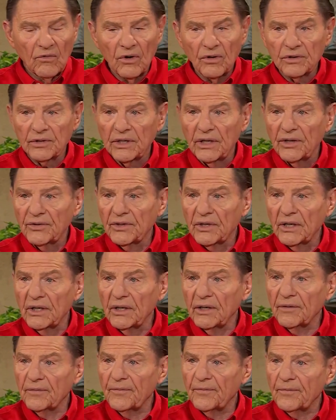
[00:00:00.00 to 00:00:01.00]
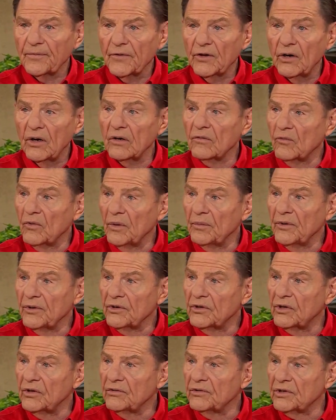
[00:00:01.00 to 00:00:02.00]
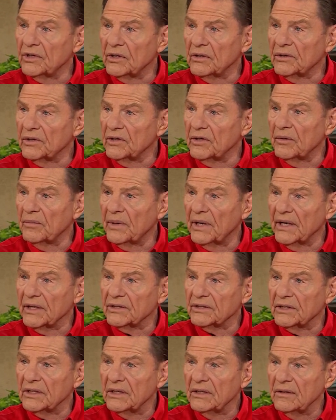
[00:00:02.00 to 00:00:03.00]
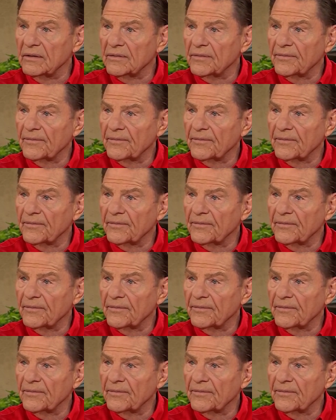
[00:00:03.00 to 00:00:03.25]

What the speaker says: Walked out there, and young woman, two children in the back seat.